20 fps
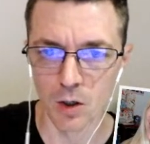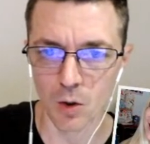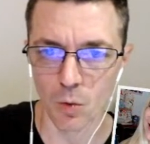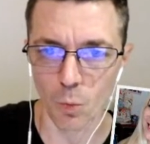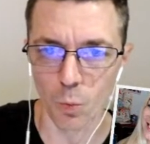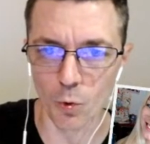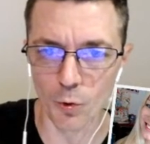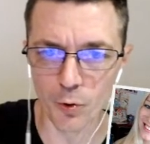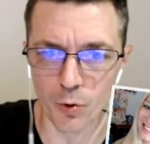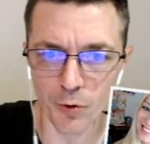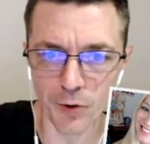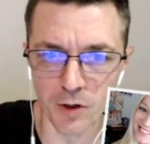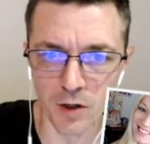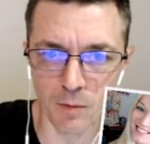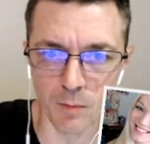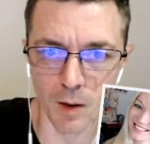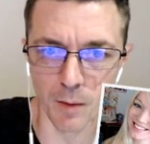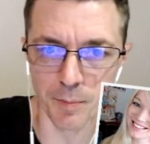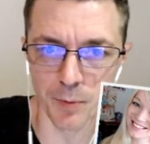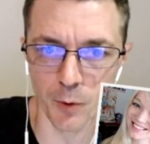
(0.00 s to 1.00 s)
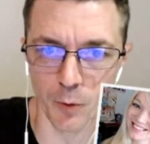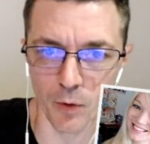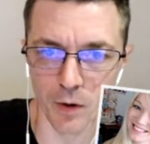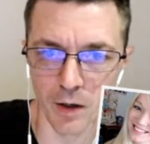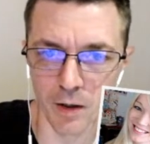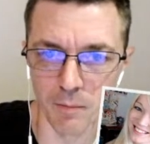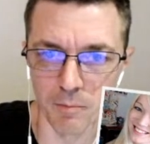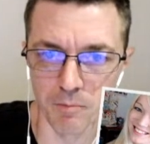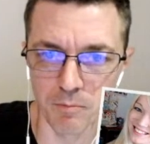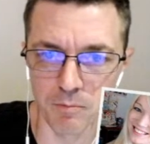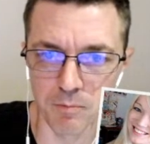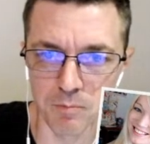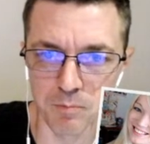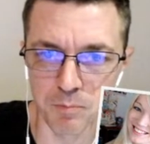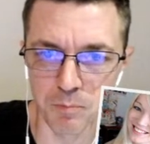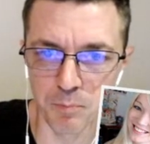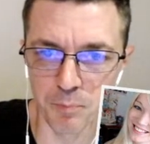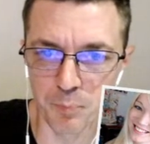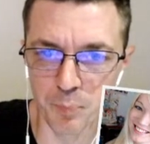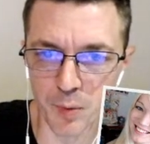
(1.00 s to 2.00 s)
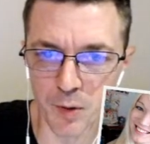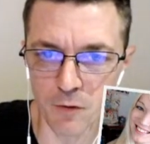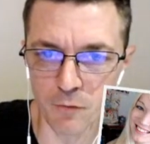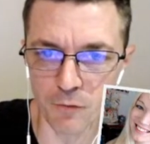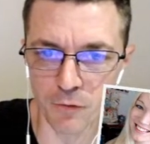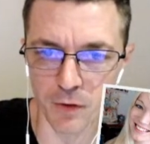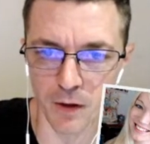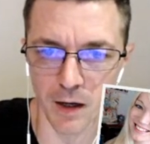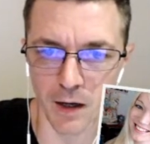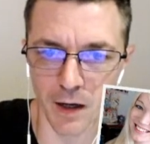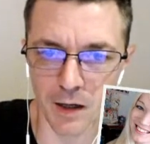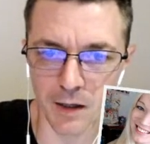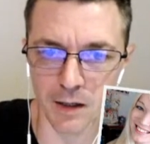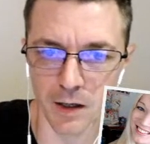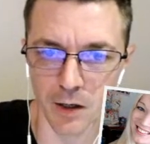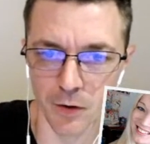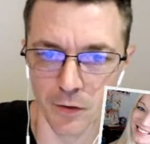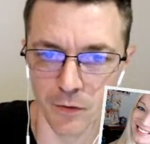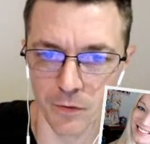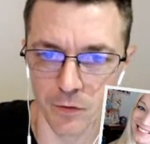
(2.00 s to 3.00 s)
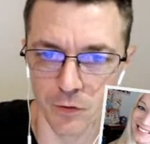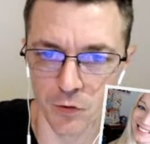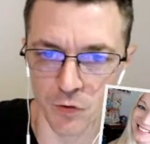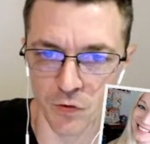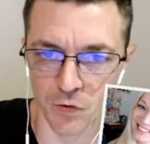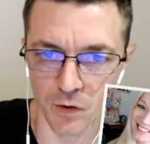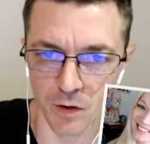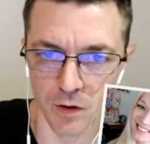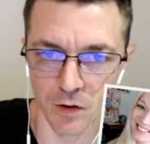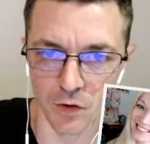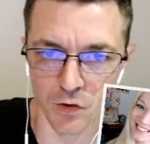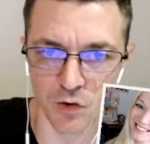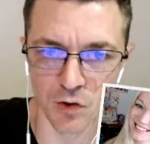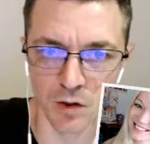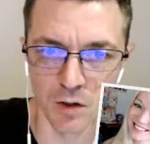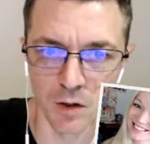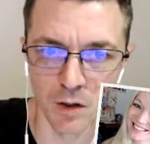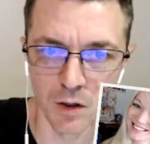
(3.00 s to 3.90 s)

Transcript: we're going to come up here and beef the heck out of these things